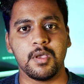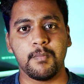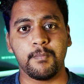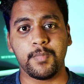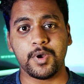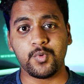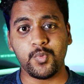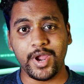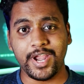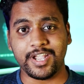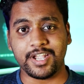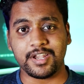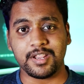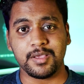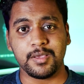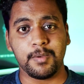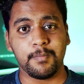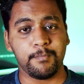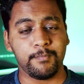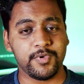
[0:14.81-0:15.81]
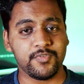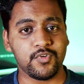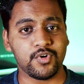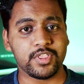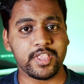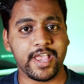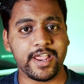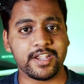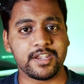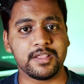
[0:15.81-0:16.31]
But wait, before
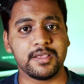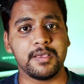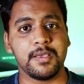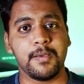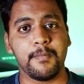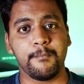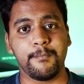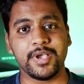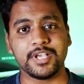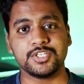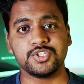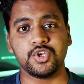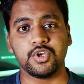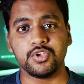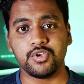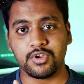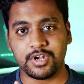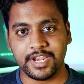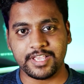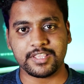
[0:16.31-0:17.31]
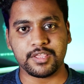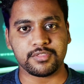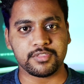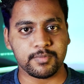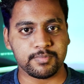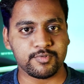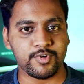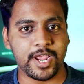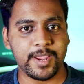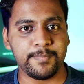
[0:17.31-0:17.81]
that, make sure you click the
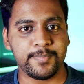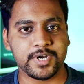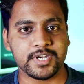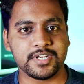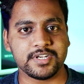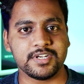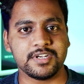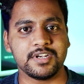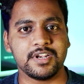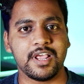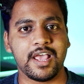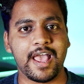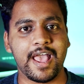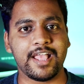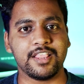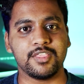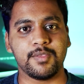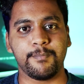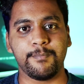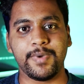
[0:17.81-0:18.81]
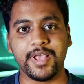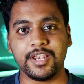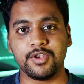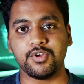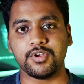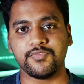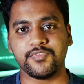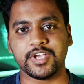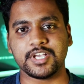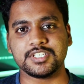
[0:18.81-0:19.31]
subscribe button and the bell
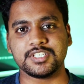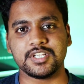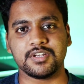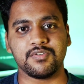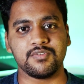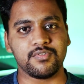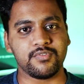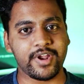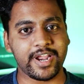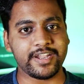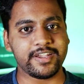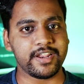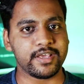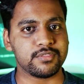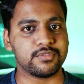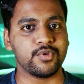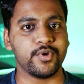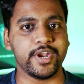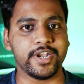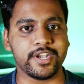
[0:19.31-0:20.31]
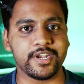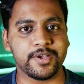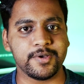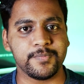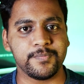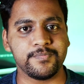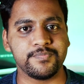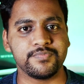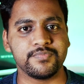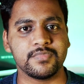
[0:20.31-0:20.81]
notification right next to it.
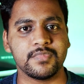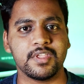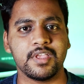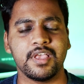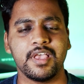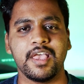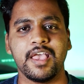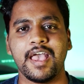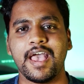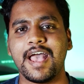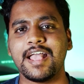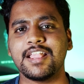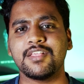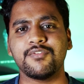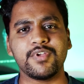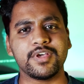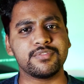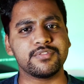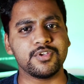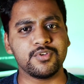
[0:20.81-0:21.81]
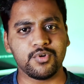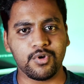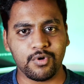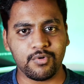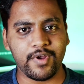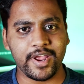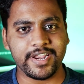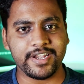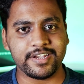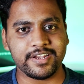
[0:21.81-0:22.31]
And the rest you know,
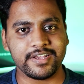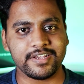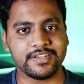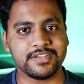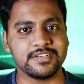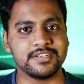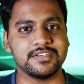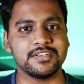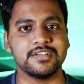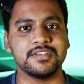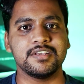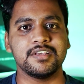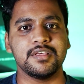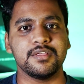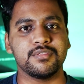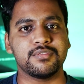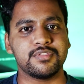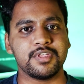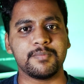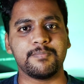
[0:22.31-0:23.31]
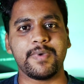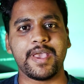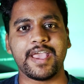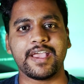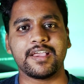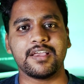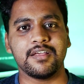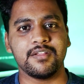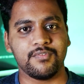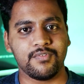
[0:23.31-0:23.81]
right? Sit
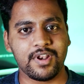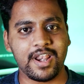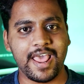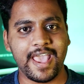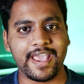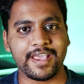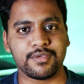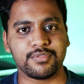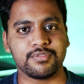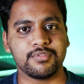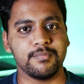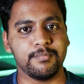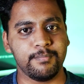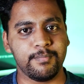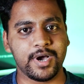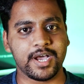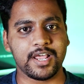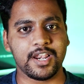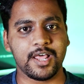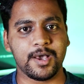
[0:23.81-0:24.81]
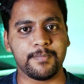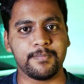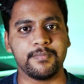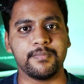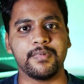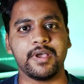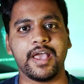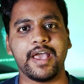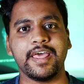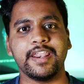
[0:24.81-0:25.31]
back, relax, buckle up
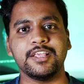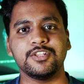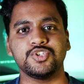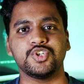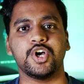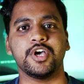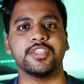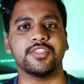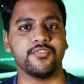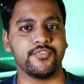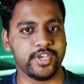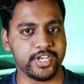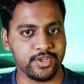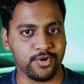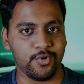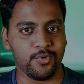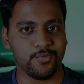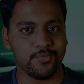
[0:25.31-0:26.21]
and enjoy the video.